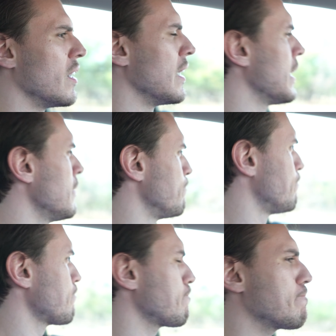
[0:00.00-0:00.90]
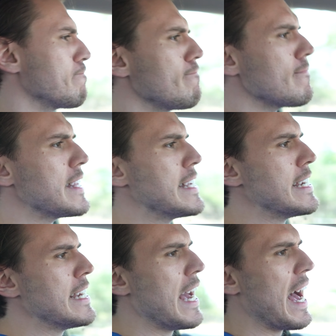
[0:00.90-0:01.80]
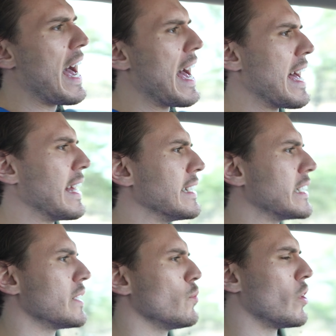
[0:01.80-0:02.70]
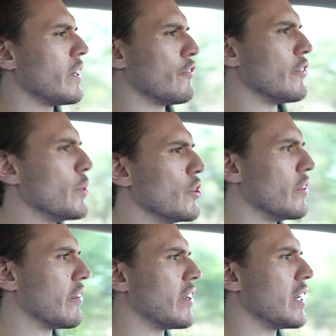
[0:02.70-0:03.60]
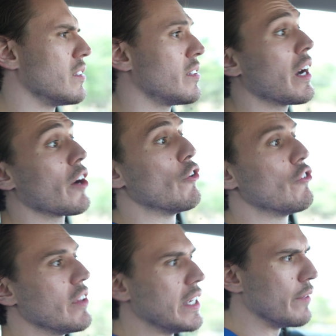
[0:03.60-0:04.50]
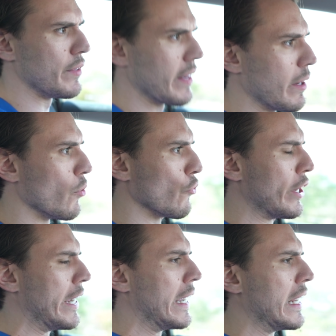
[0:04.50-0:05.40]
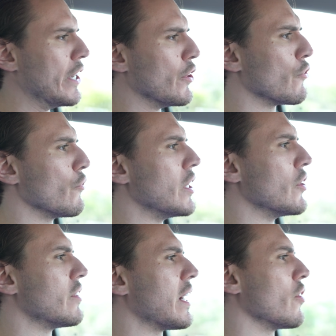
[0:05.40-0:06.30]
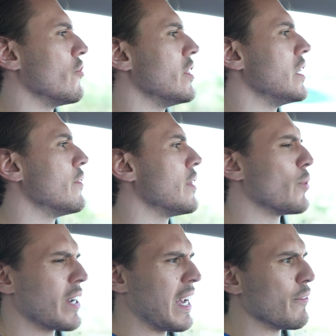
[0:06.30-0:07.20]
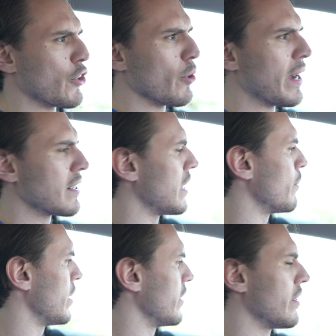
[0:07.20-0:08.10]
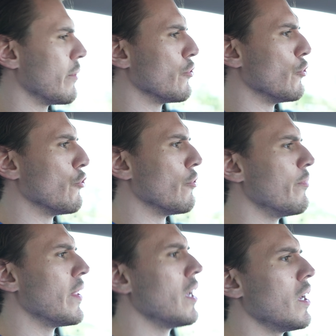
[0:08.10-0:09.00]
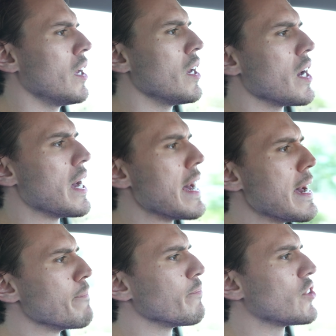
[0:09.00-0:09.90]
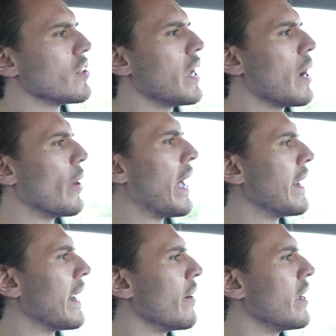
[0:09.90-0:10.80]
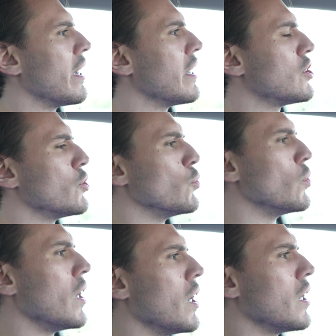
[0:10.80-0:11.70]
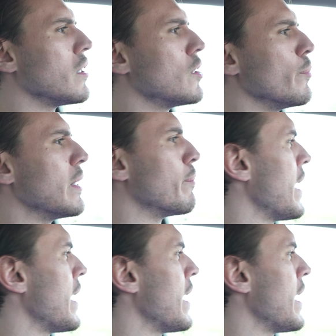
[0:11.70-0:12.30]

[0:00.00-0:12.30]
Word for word: earlier. And what else did we do yesterday? Tacos in the evening. They were really good, really good tacos in the evening. We're going to have to go back to that place. That was awesome. Um, so yeah, we're heading out here to uh, to Big